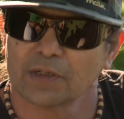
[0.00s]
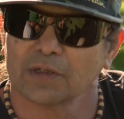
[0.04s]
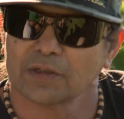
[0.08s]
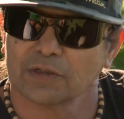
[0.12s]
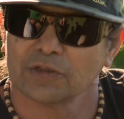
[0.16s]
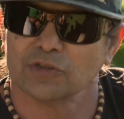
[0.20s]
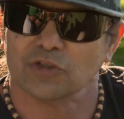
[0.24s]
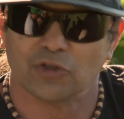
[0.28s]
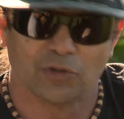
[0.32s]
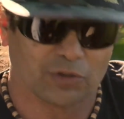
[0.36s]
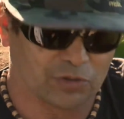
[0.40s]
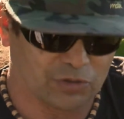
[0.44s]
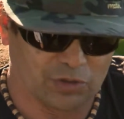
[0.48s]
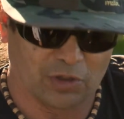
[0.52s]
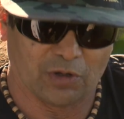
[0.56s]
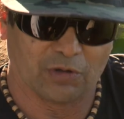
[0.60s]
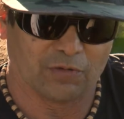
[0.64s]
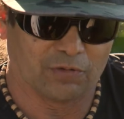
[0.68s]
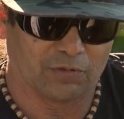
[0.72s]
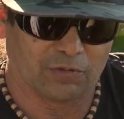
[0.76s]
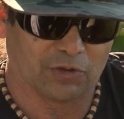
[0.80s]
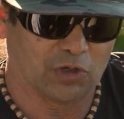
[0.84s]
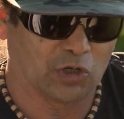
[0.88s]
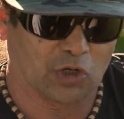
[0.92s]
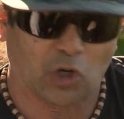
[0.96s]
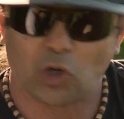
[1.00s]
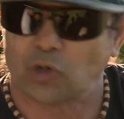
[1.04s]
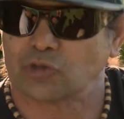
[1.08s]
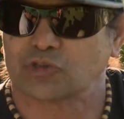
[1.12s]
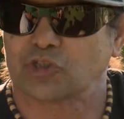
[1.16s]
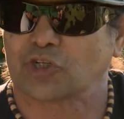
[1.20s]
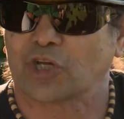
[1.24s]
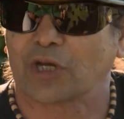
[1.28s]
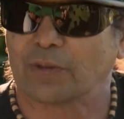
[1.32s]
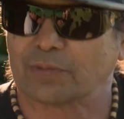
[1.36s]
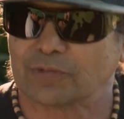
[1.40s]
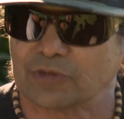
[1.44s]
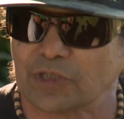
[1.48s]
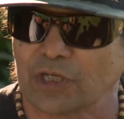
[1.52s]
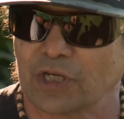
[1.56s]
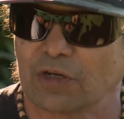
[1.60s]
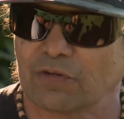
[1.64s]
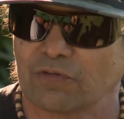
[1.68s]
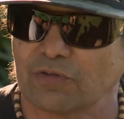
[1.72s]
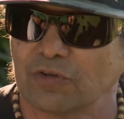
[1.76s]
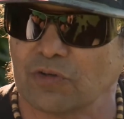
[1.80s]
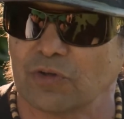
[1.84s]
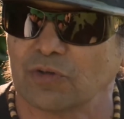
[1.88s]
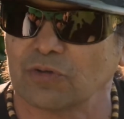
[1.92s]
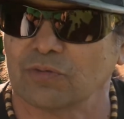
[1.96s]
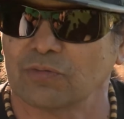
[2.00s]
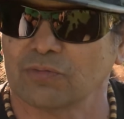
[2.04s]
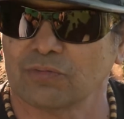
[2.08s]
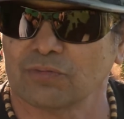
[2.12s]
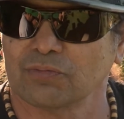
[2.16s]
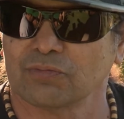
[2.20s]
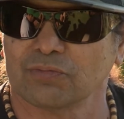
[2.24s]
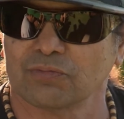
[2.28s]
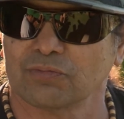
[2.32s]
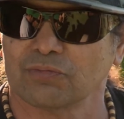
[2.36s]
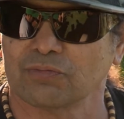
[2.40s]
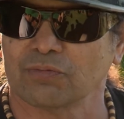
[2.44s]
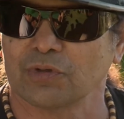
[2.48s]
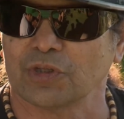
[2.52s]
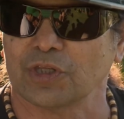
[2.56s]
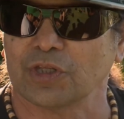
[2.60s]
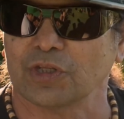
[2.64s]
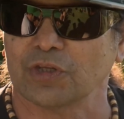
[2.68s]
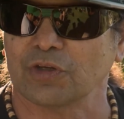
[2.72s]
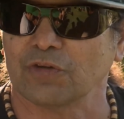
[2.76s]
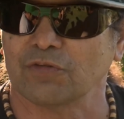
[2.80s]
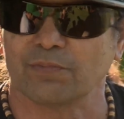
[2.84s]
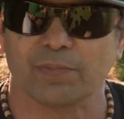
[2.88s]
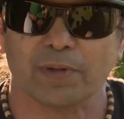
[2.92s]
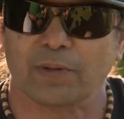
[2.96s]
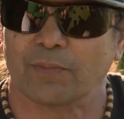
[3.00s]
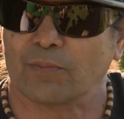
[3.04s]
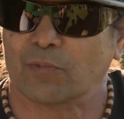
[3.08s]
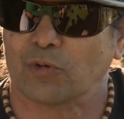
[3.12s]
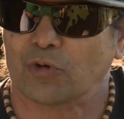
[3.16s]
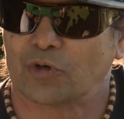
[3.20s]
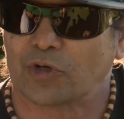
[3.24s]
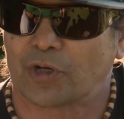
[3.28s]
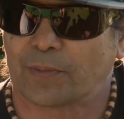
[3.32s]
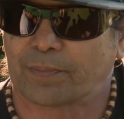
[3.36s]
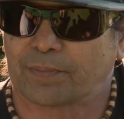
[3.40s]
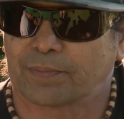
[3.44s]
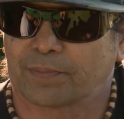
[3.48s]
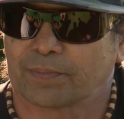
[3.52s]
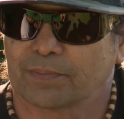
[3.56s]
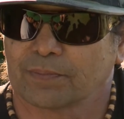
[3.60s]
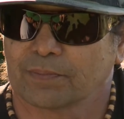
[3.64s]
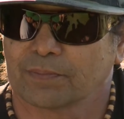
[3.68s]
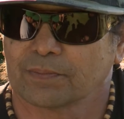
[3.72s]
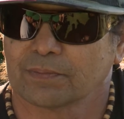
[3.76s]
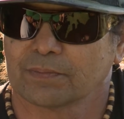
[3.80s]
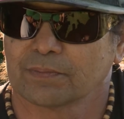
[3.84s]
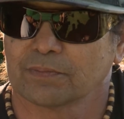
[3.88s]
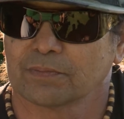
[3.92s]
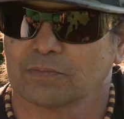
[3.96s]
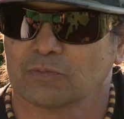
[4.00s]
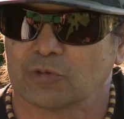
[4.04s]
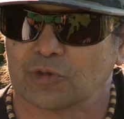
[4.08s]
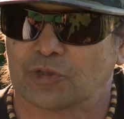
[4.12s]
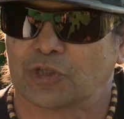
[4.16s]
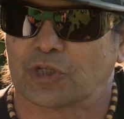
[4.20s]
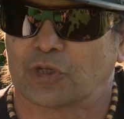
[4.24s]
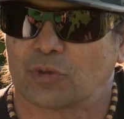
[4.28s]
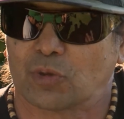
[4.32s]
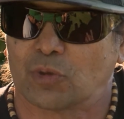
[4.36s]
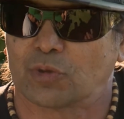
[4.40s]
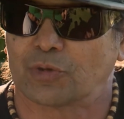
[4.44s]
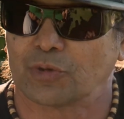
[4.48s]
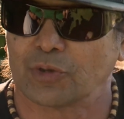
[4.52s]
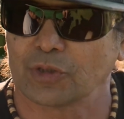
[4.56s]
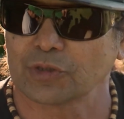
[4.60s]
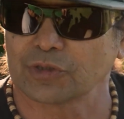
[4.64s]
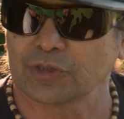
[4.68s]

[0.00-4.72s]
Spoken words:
your culture comes out of you, whether you've been brought up with it or not.